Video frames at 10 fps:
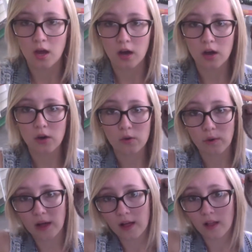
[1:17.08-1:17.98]
oh,
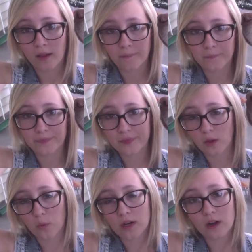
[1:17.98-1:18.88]
well,
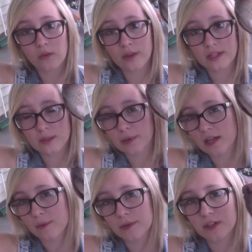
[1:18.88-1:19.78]
we're going to pick
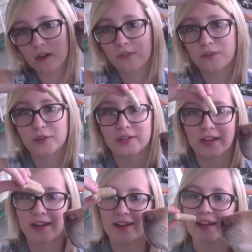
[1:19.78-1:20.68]
up a dog for you
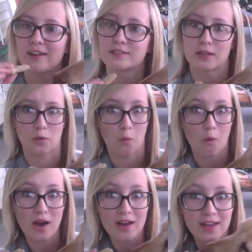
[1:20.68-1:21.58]
tonight. And I was like,
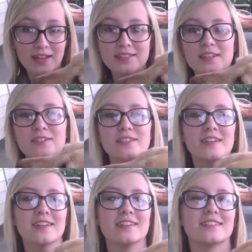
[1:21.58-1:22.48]
what? Are you
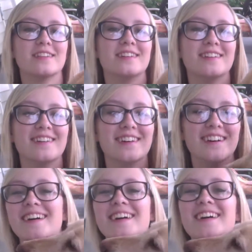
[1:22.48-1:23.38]
serious?
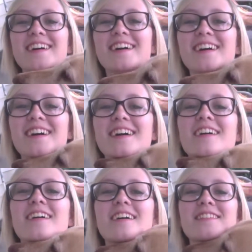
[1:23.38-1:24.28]

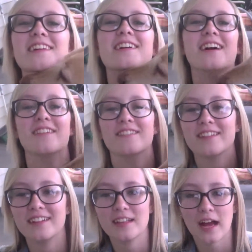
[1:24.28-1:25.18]
There you go.
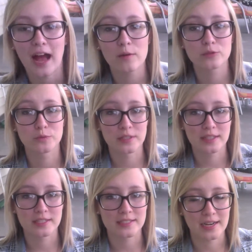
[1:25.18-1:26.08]
I was really
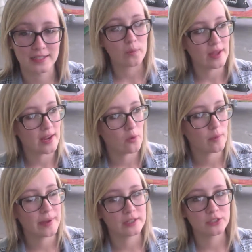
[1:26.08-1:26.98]
excited. Went and we
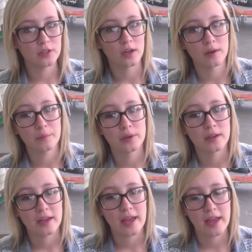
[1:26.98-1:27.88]
picked her up,
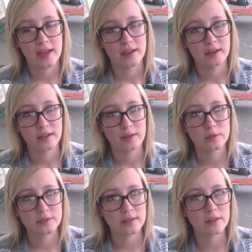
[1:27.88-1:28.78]
and it
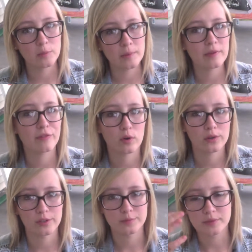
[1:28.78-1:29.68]
was a little bit before
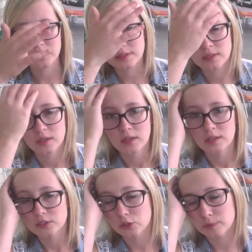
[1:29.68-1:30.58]
Christmas.
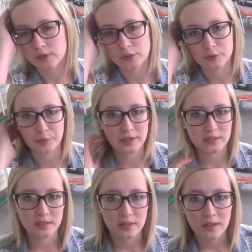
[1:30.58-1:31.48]
She was my Christmas present.